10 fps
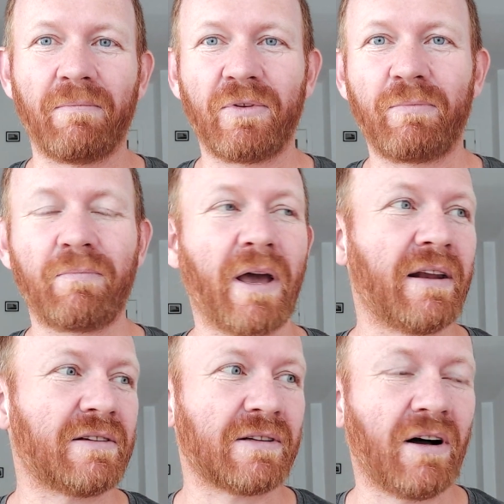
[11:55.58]

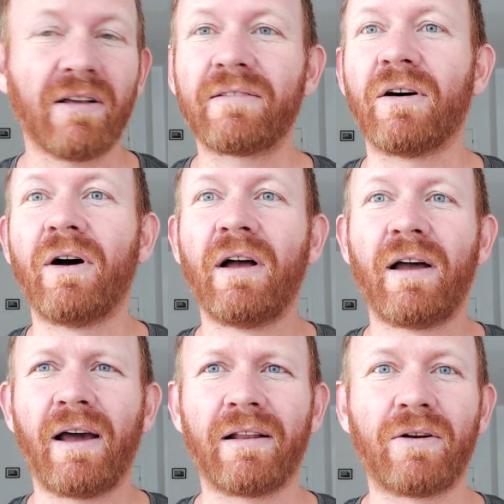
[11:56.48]
Spanish also.
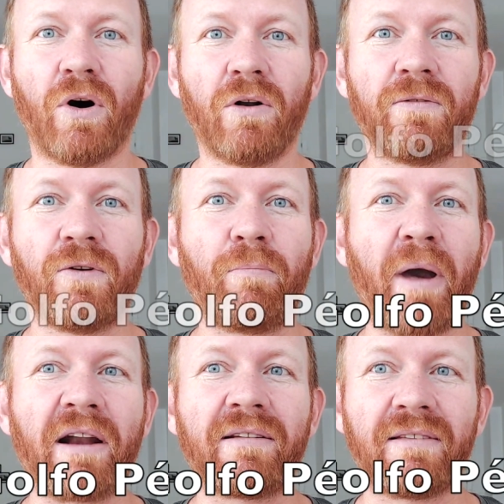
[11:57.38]
El Golfo
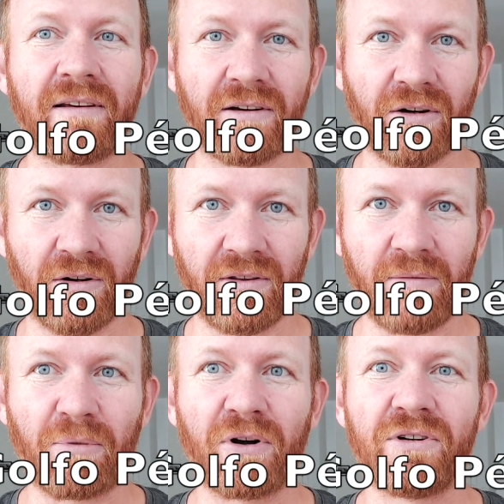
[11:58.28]
Persico, the
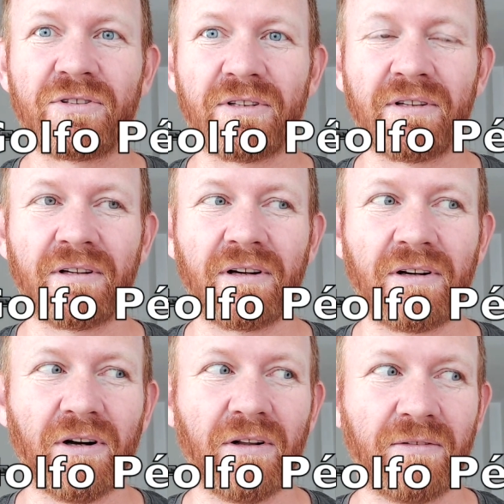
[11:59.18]
Persian
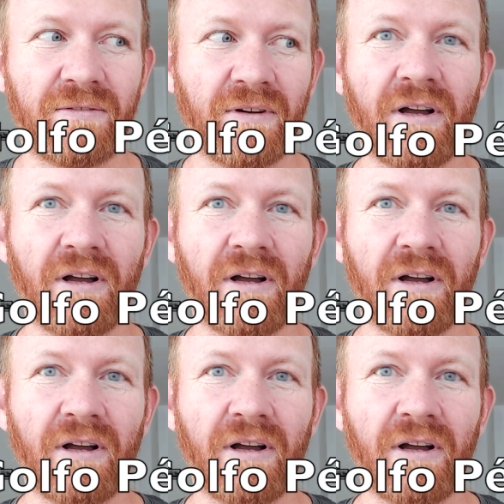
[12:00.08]
Gulf.